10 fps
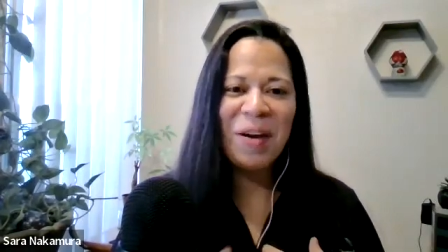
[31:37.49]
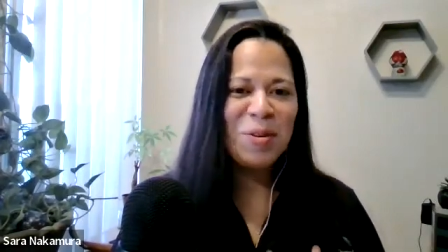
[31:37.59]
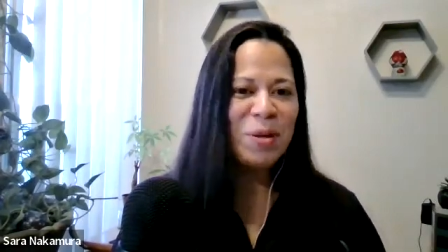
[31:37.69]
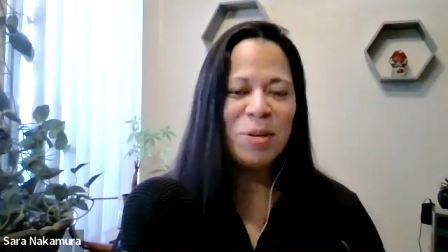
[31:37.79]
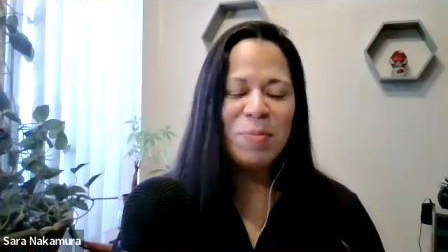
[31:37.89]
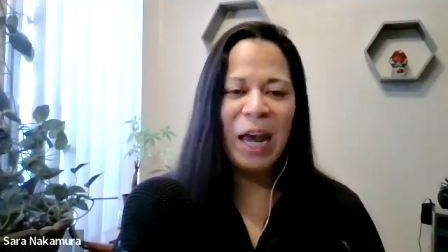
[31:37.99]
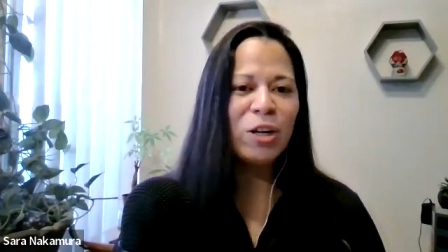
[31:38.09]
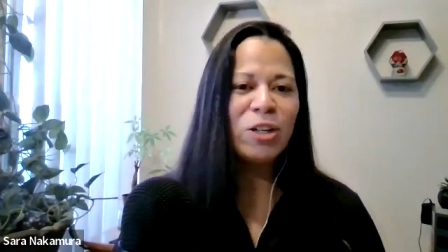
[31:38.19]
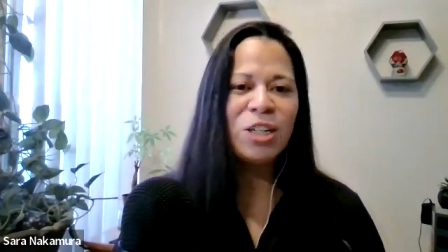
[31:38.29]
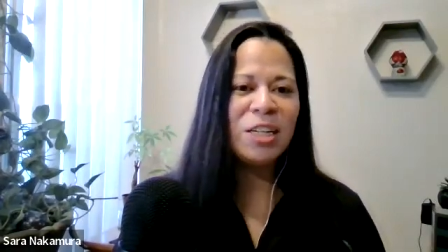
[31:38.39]
you have to put some
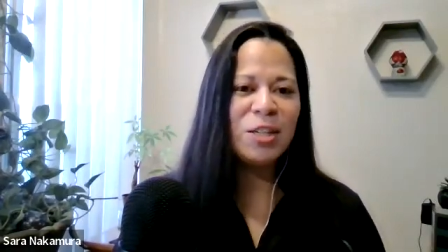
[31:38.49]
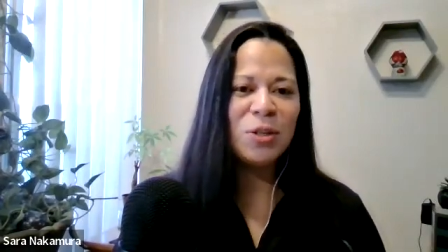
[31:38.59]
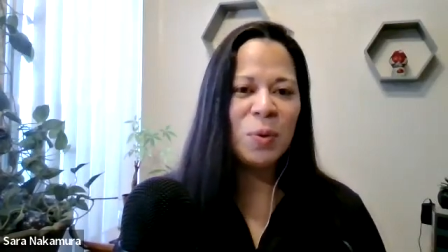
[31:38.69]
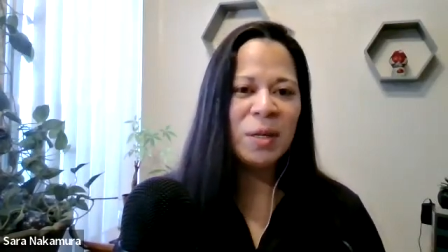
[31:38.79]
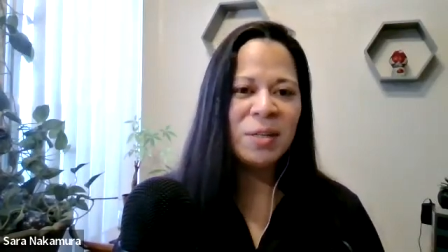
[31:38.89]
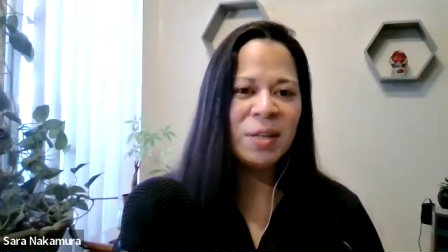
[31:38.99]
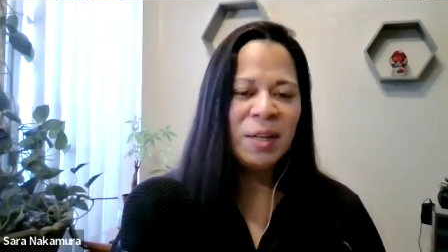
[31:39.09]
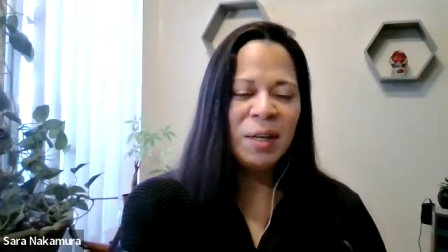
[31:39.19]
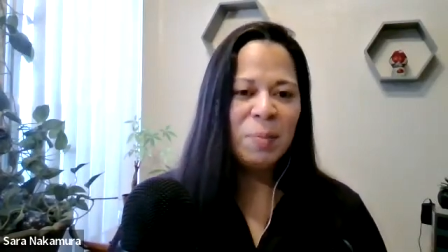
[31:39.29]
energy into it,